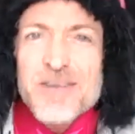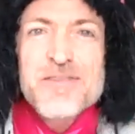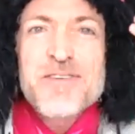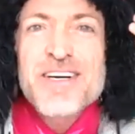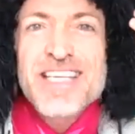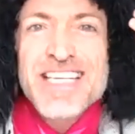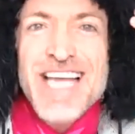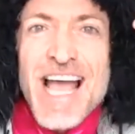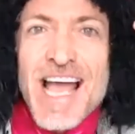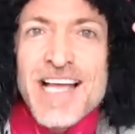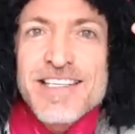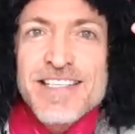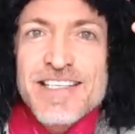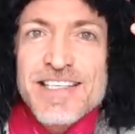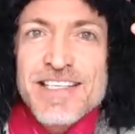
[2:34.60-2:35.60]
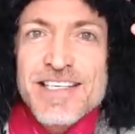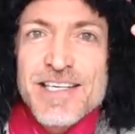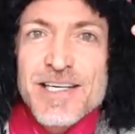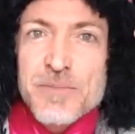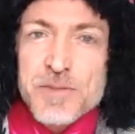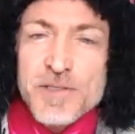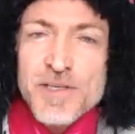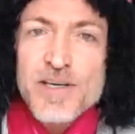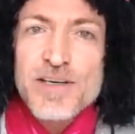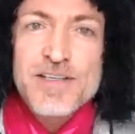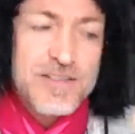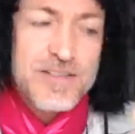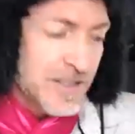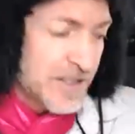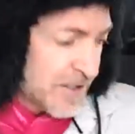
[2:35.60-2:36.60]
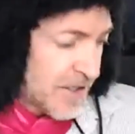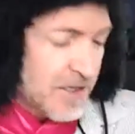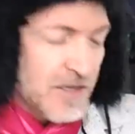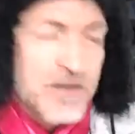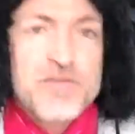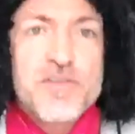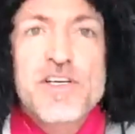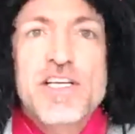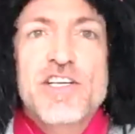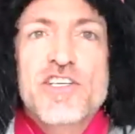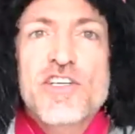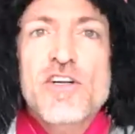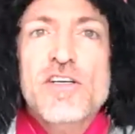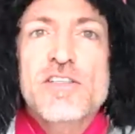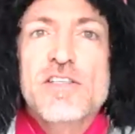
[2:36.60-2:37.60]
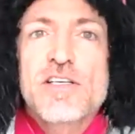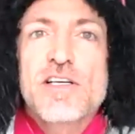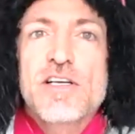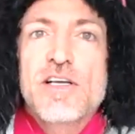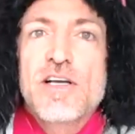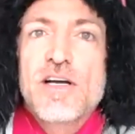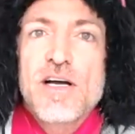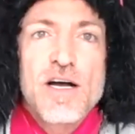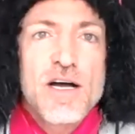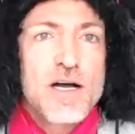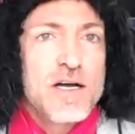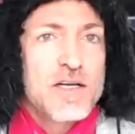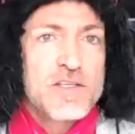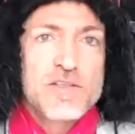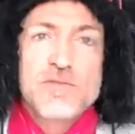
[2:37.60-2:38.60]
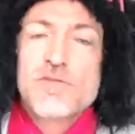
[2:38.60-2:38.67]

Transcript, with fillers: funky hat, put on a funky shirt, uh,